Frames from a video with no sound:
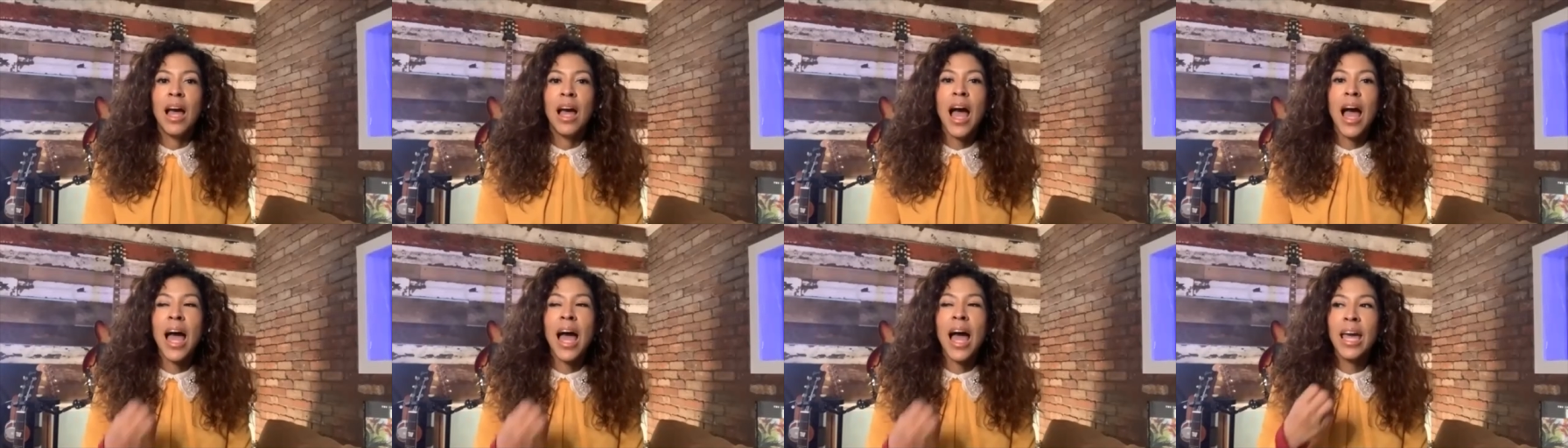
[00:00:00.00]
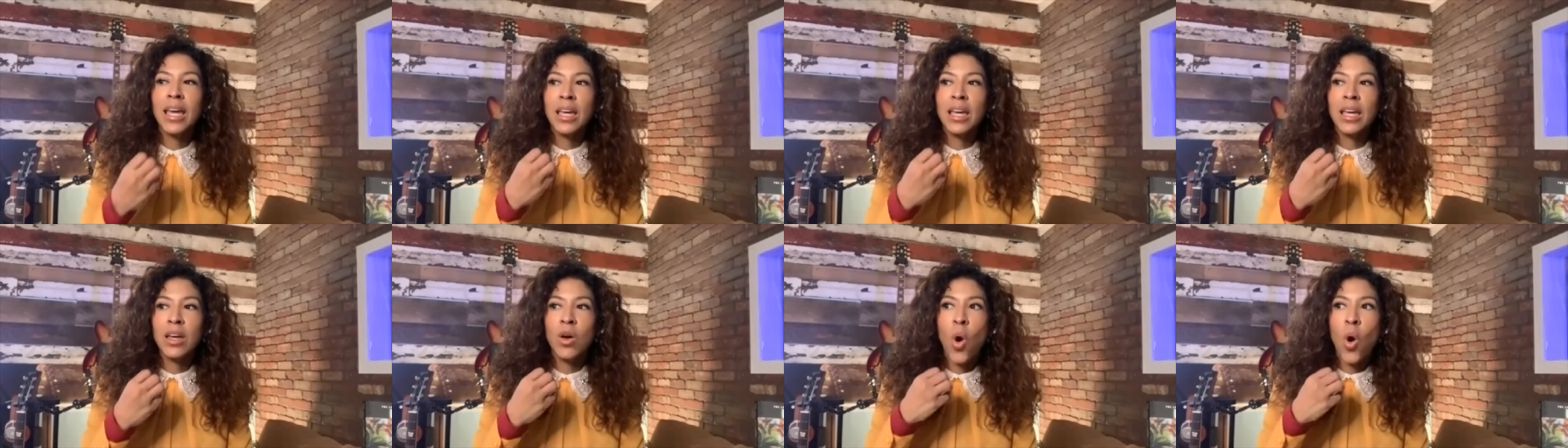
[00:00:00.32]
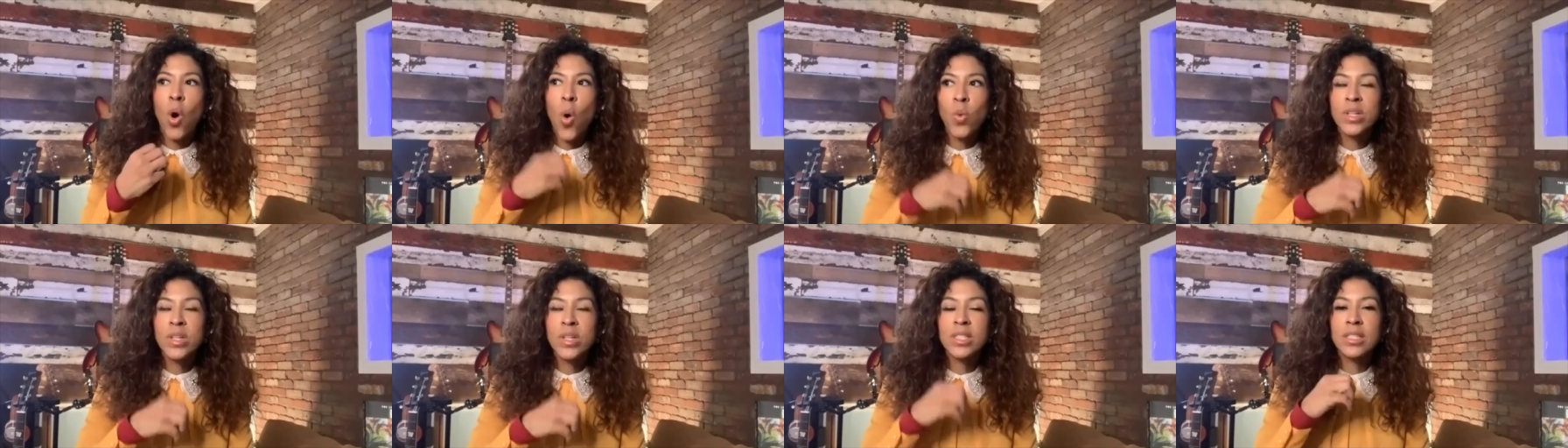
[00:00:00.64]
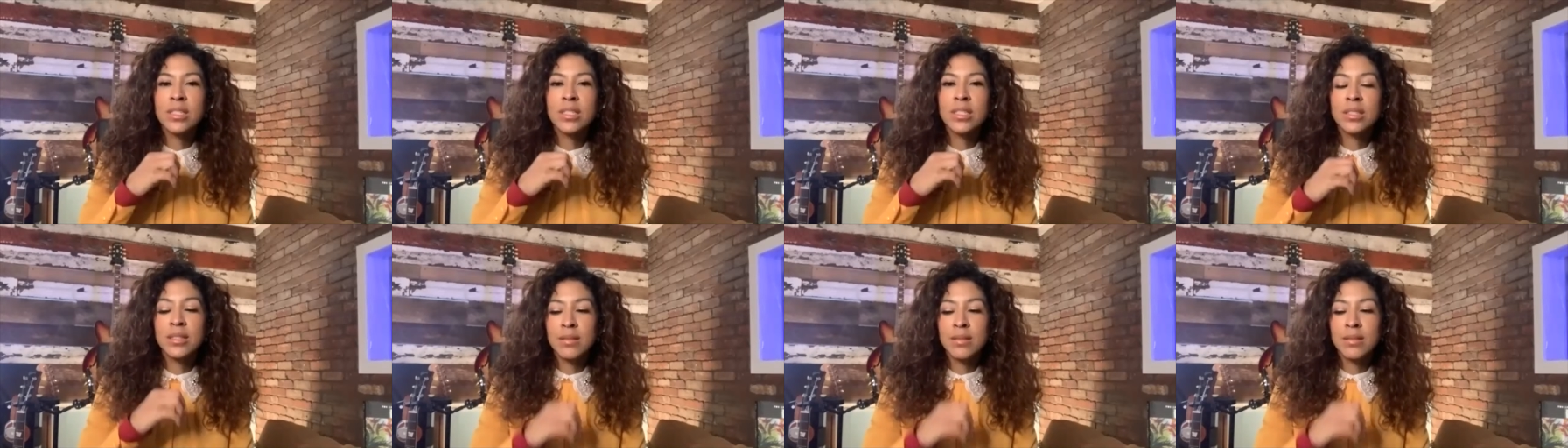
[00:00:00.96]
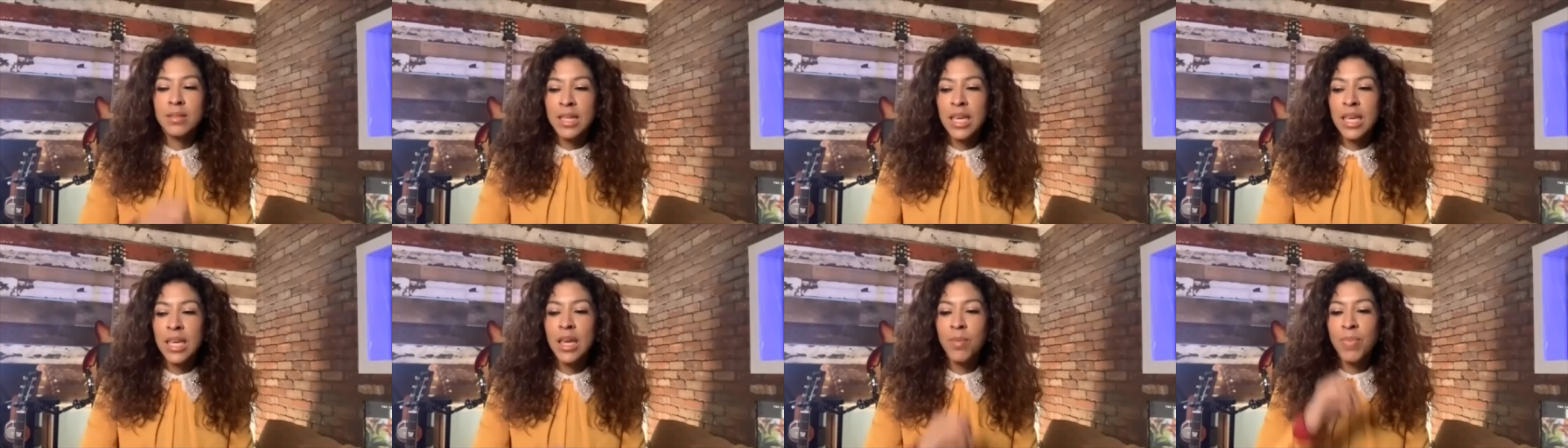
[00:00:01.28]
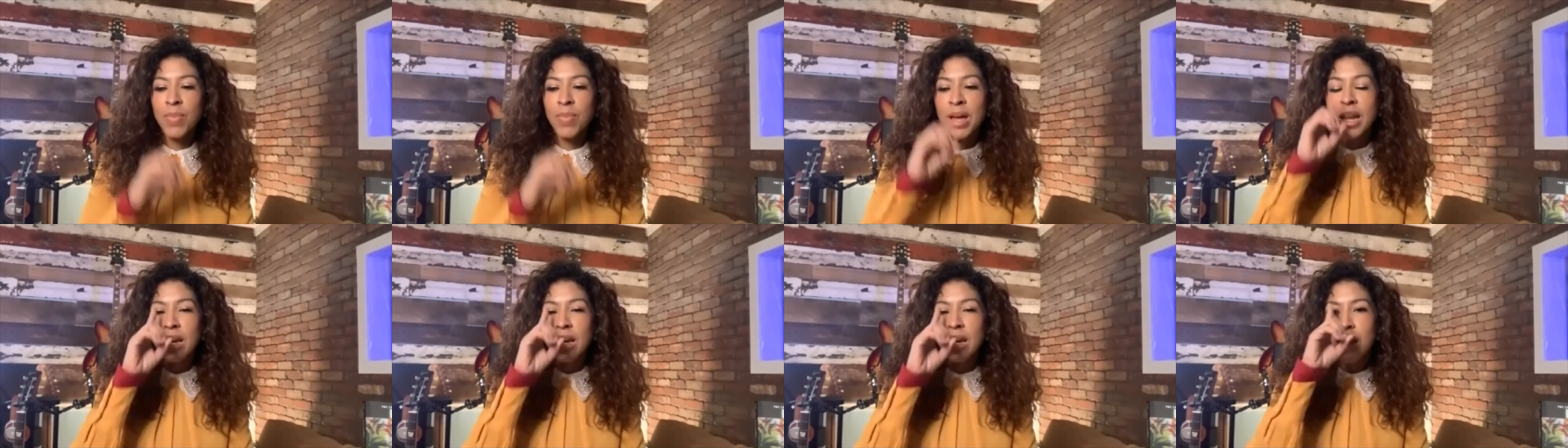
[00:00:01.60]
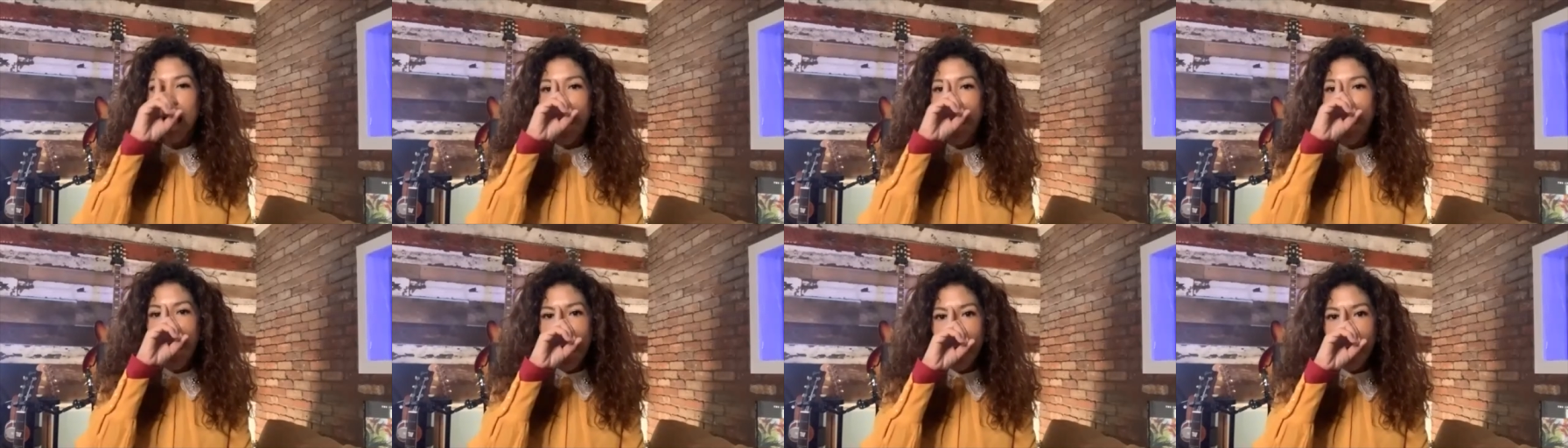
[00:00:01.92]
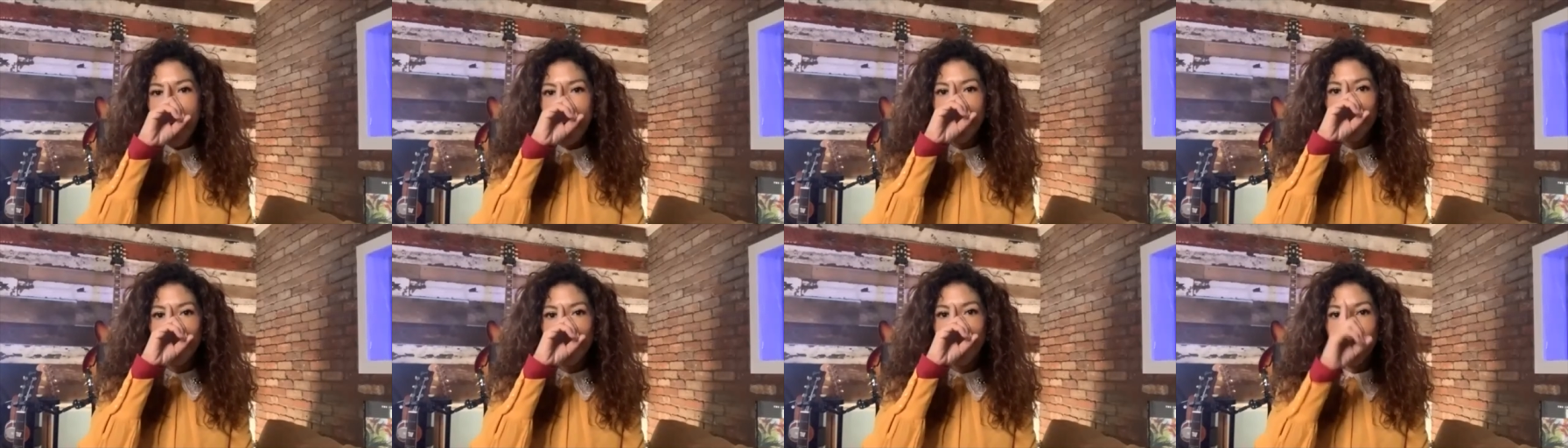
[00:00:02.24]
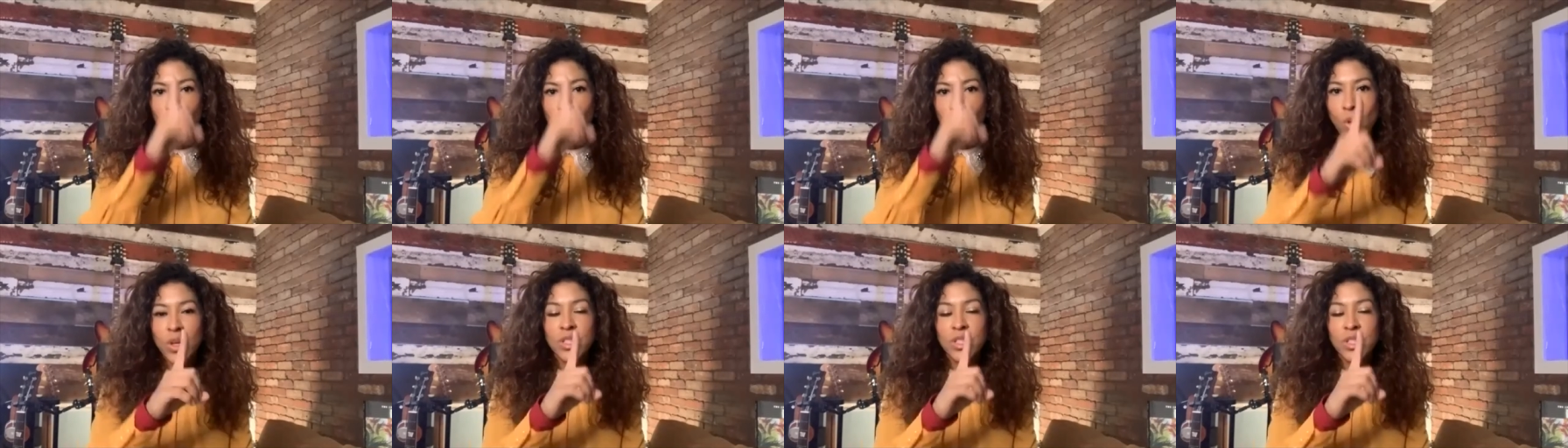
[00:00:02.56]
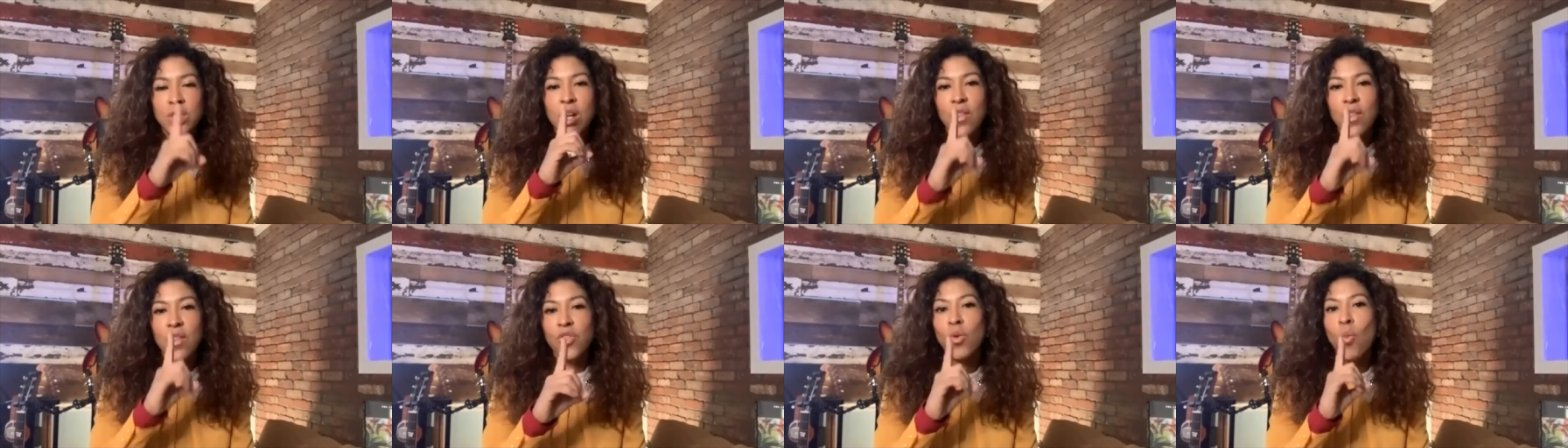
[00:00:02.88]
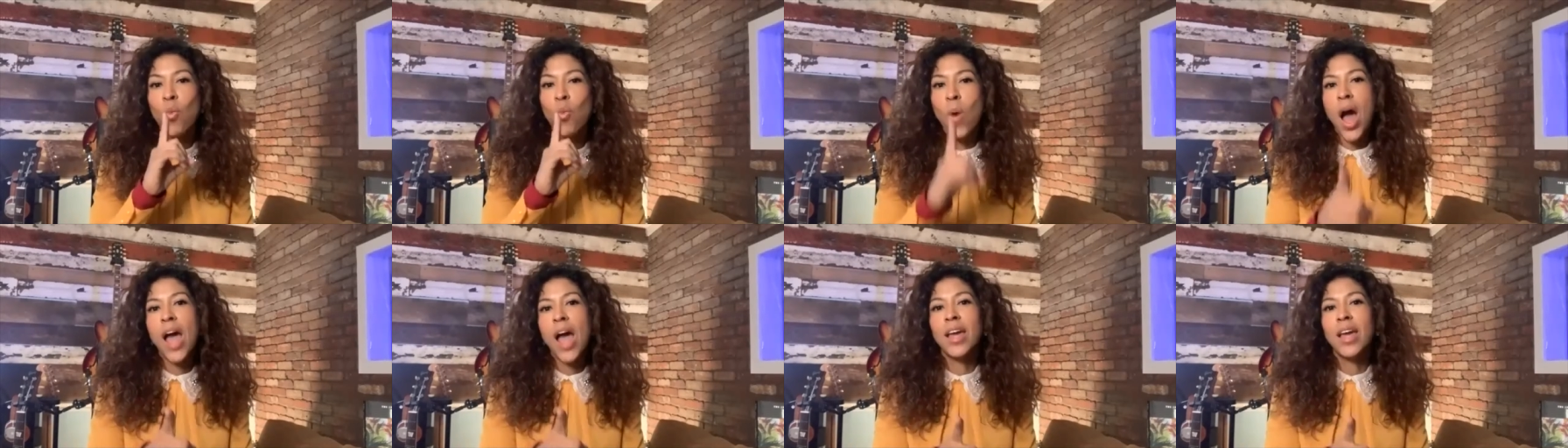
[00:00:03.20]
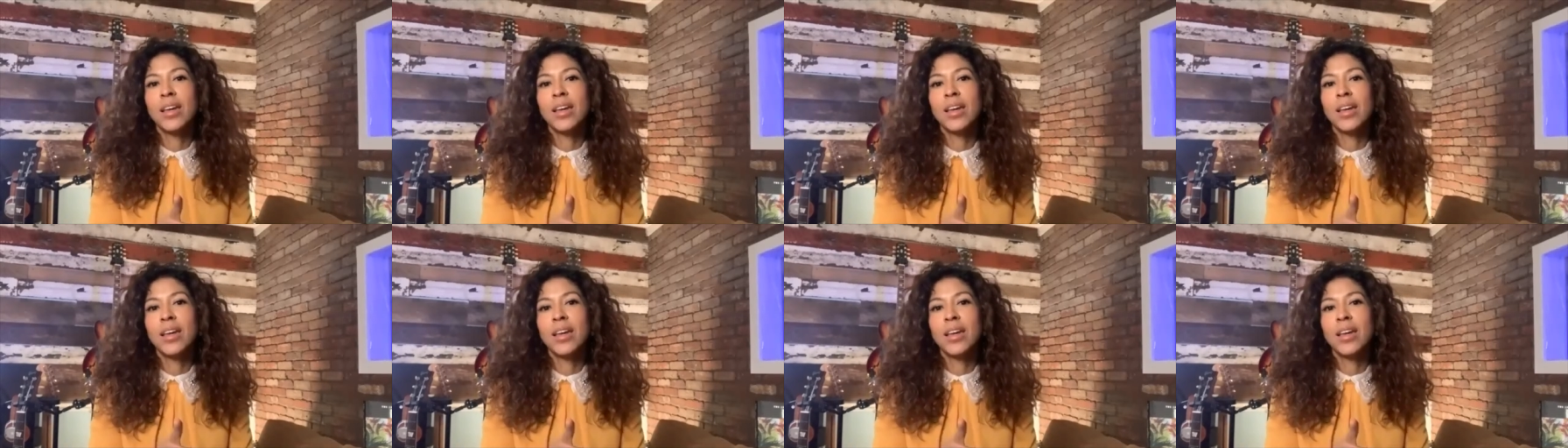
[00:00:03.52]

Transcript: I always keep an eye focused on the why.